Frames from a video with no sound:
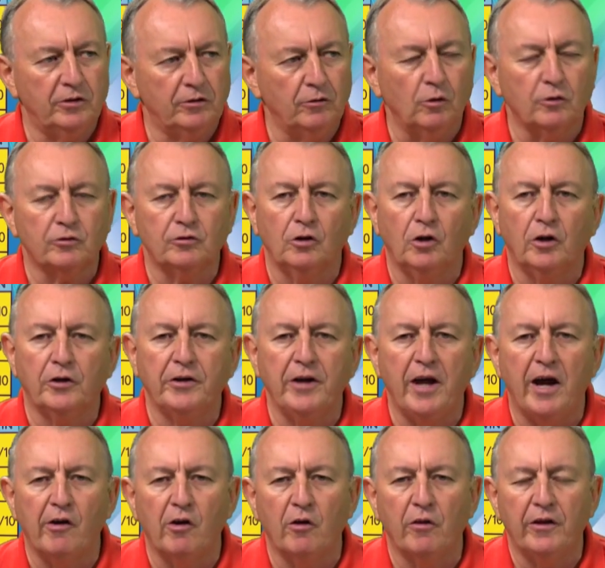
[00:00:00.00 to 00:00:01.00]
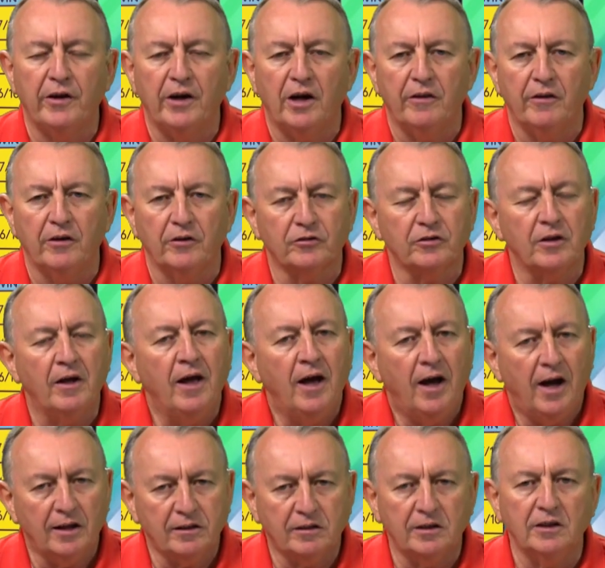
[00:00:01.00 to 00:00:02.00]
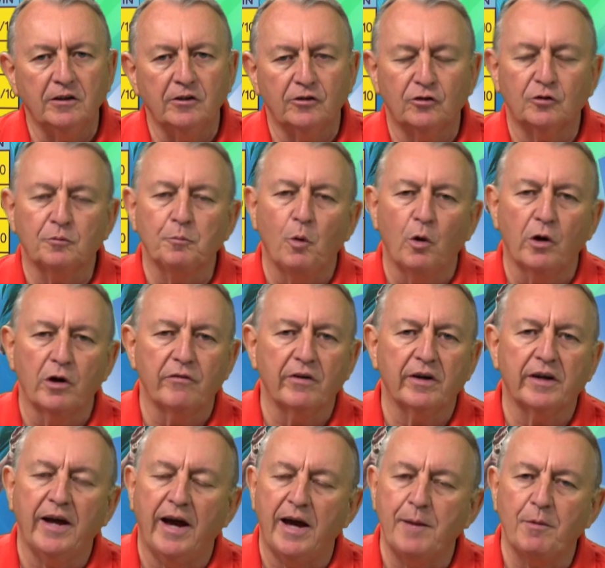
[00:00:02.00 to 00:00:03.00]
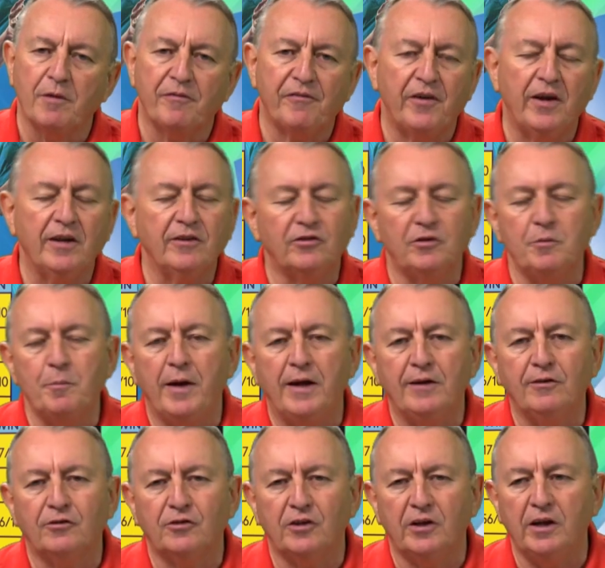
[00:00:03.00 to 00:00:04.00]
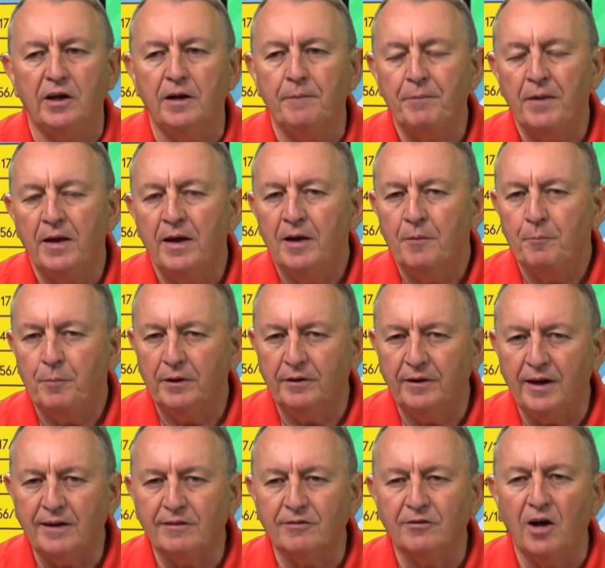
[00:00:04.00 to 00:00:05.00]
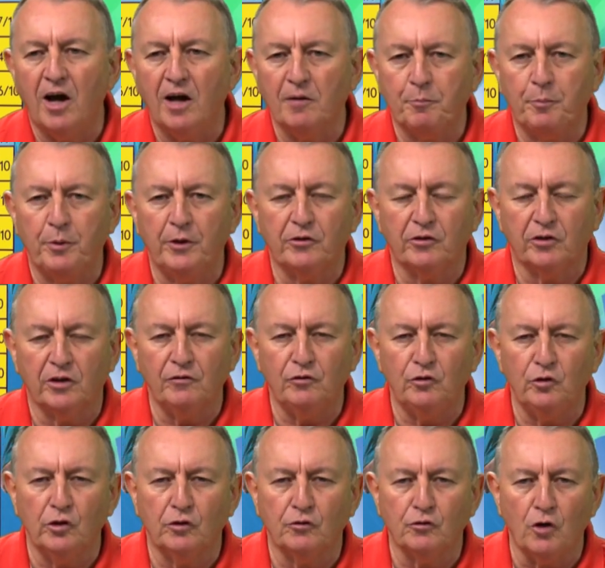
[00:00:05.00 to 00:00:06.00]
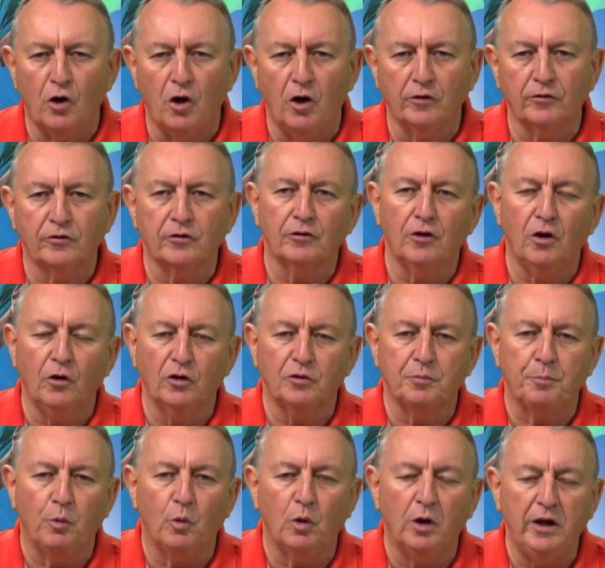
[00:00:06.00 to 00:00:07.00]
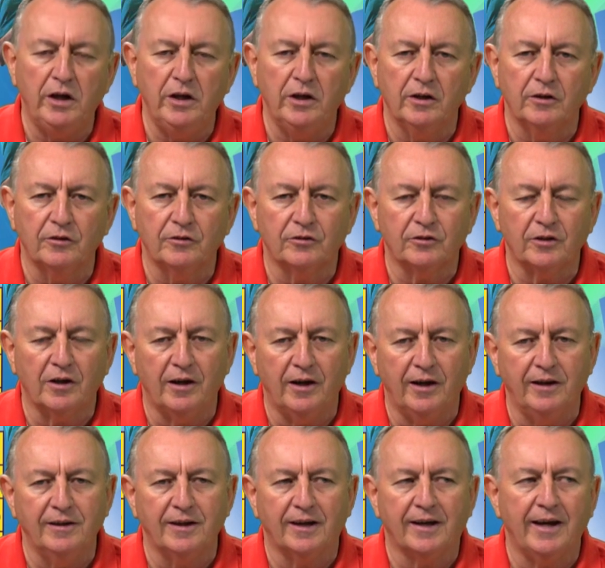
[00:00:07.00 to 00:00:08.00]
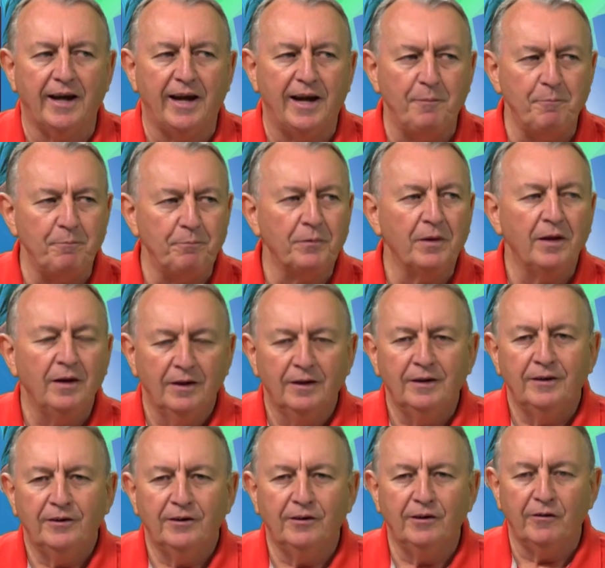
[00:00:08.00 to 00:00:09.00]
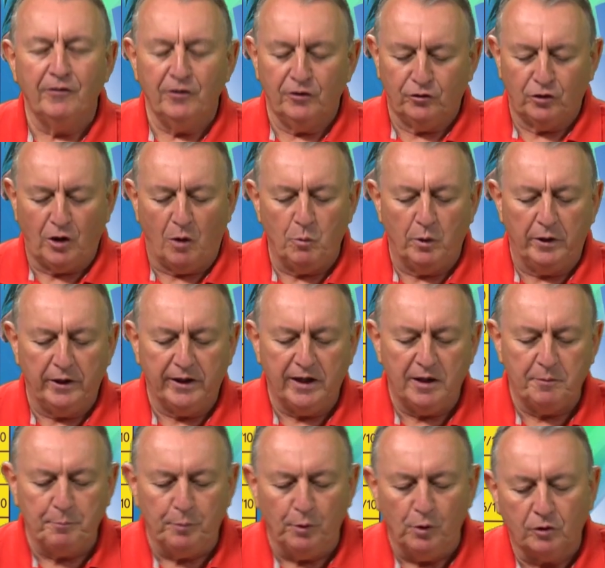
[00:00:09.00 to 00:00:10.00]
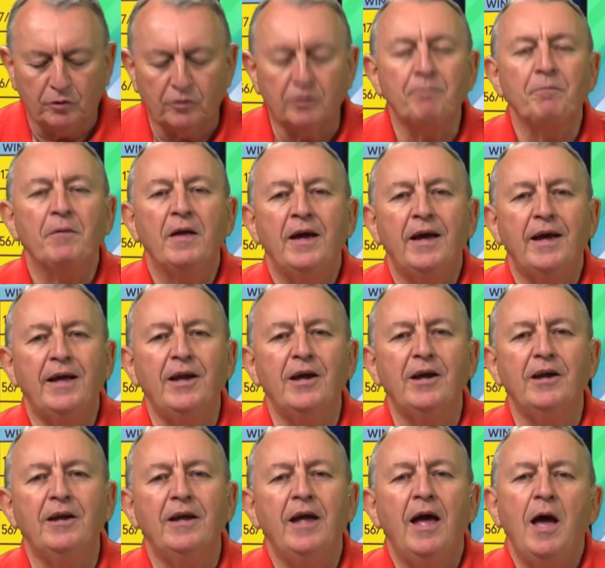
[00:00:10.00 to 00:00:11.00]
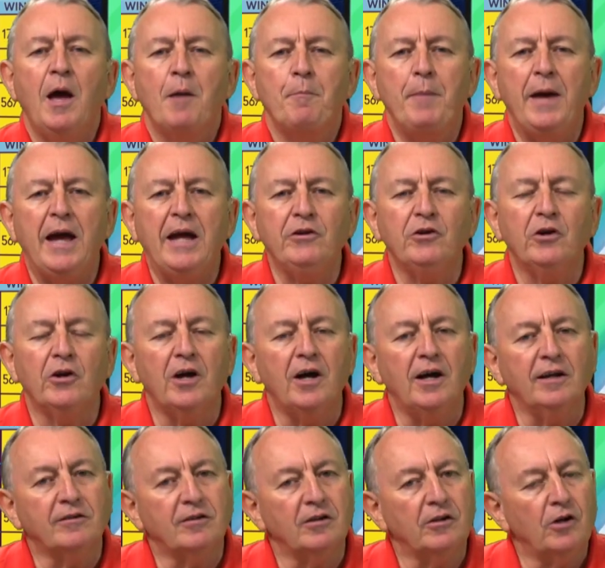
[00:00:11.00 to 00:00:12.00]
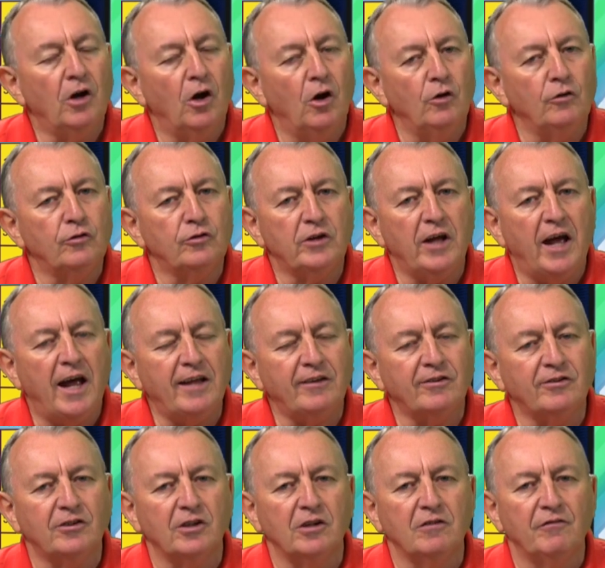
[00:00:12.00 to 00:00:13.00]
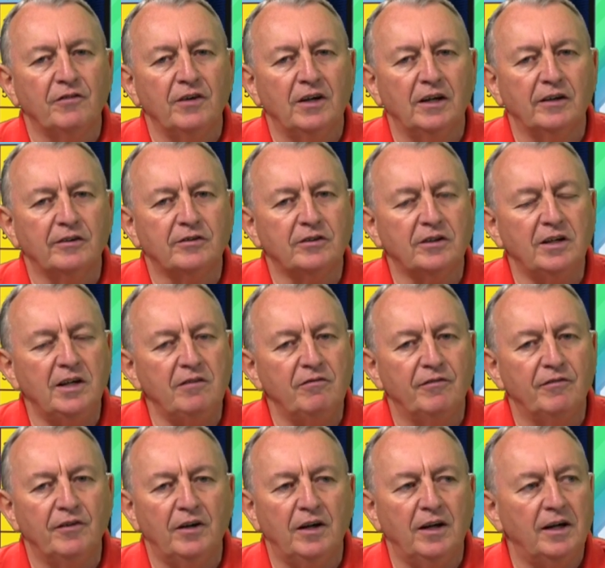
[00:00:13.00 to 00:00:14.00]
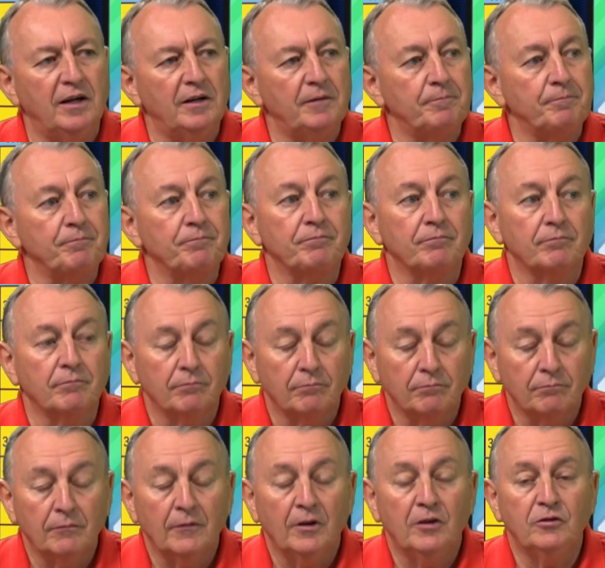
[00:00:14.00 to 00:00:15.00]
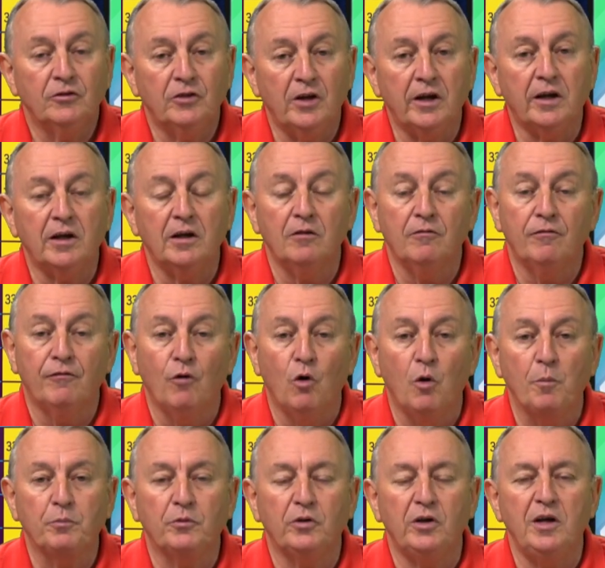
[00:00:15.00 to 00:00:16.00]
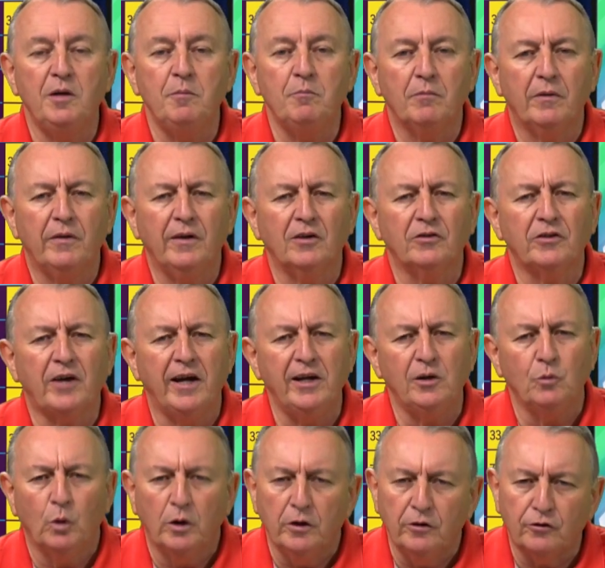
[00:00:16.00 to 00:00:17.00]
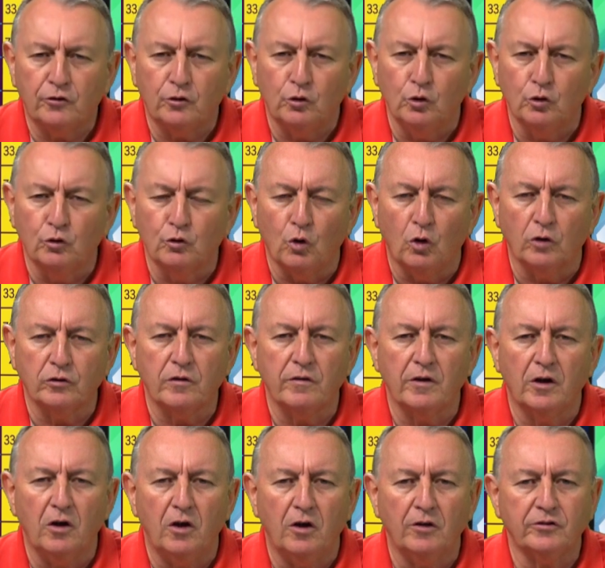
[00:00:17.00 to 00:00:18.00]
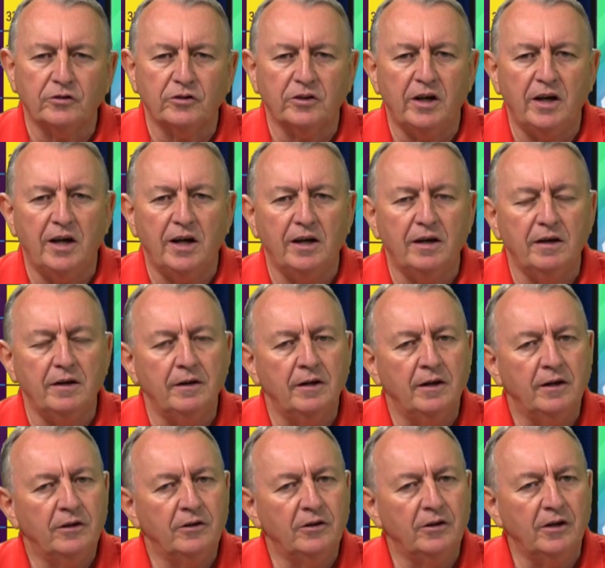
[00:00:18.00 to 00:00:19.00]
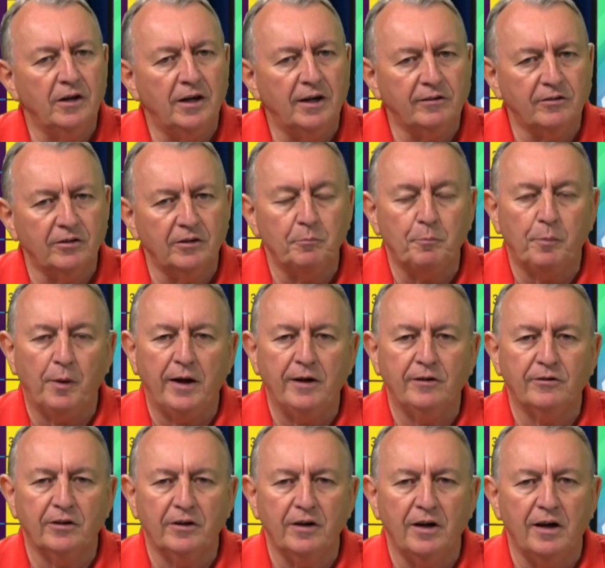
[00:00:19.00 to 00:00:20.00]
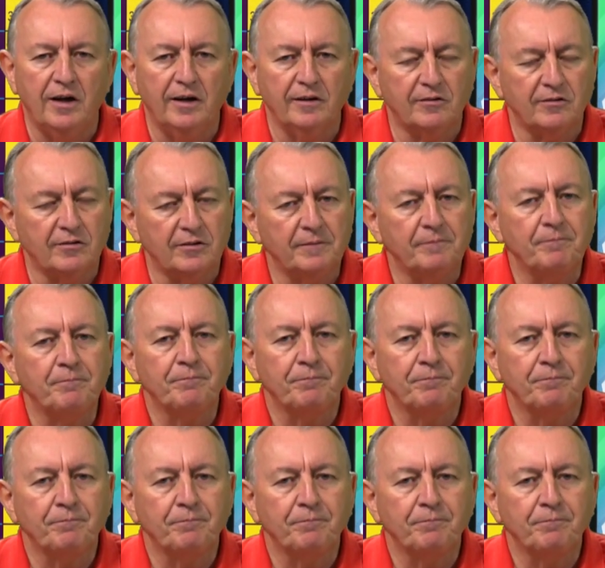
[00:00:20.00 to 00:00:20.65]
It looks a lot narrower than others. I think this is more of a game. I fancy Man City, but that tight pitch gives you a chance. As long as Pauline is in the game, you know there's someone to get booked. And Man United host Aston Villa. Steve, Villa, second form team. I think it's 8 wins, 2 draws in the last 10. United play tonight.